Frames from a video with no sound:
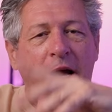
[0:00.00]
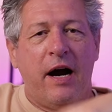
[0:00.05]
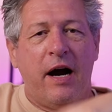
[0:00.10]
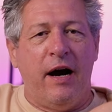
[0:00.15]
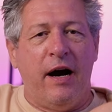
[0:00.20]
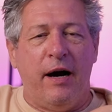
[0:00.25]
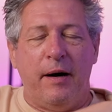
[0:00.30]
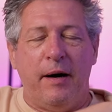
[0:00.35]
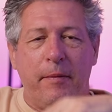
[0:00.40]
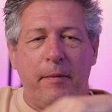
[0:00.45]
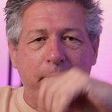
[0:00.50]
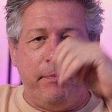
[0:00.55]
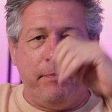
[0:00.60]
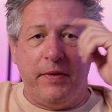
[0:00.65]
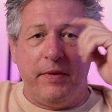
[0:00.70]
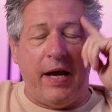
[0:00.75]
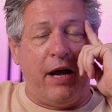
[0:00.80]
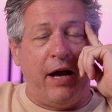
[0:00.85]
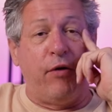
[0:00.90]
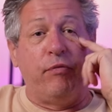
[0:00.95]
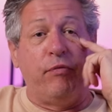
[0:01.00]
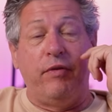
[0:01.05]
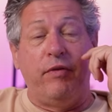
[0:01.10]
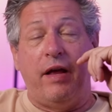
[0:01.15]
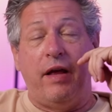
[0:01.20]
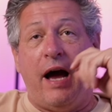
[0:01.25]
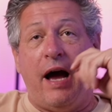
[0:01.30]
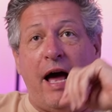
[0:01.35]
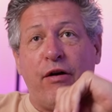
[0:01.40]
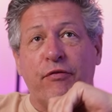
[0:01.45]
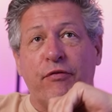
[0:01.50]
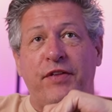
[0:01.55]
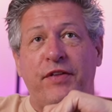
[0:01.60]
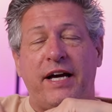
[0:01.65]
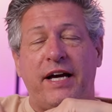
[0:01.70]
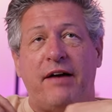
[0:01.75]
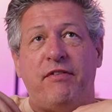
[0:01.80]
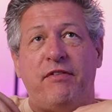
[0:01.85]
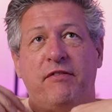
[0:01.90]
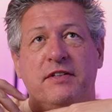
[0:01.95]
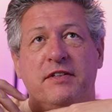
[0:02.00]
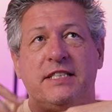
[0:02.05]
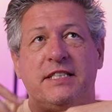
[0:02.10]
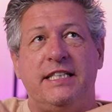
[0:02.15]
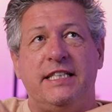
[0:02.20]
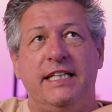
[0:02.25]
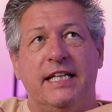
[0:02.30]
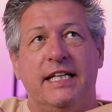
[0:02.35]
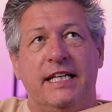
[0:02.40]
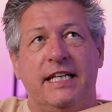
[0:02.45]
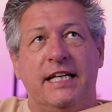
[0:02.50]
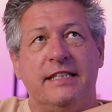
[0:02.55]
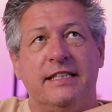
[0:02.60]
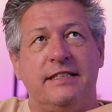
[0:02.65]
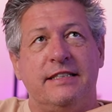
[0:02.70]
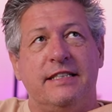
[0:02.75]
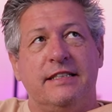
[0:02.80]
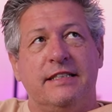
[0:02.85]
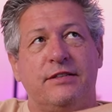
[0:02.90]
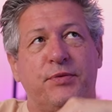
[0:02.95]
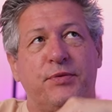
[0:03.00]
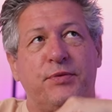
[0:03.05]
I don't think I've ever seen an instance